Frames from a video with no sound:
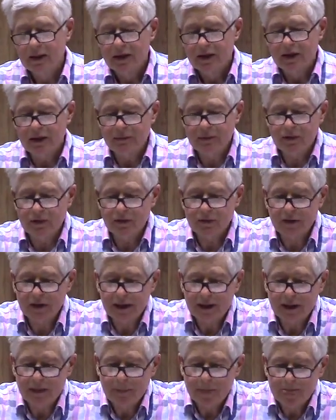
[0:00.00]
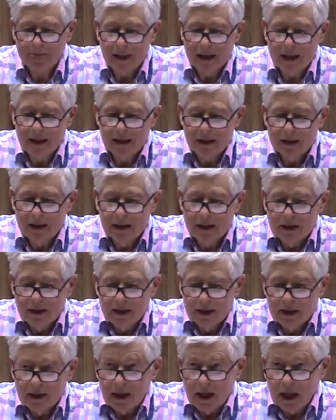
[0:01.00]
Number three,
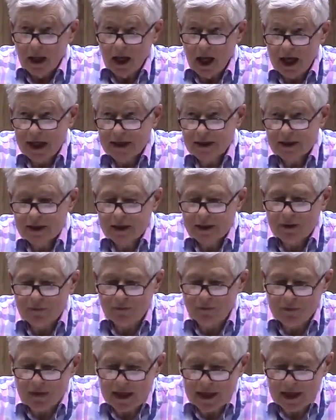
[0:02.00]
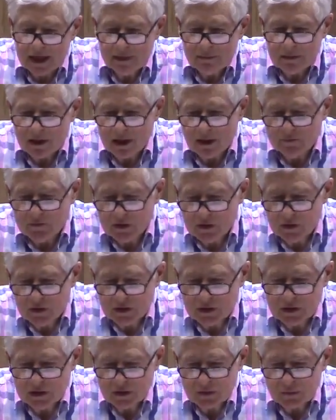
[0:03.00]
light the flame of
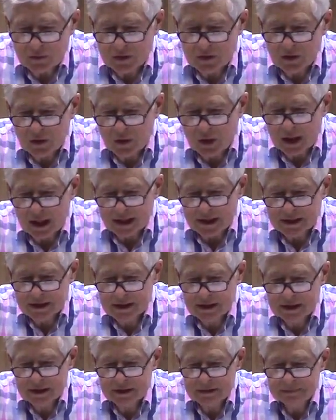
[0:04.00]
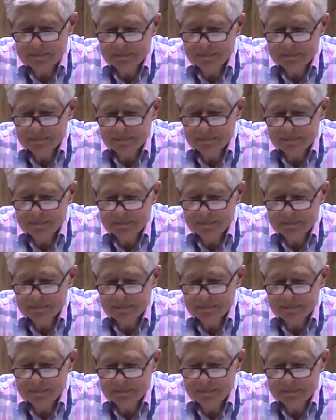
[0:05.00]
union with Christ.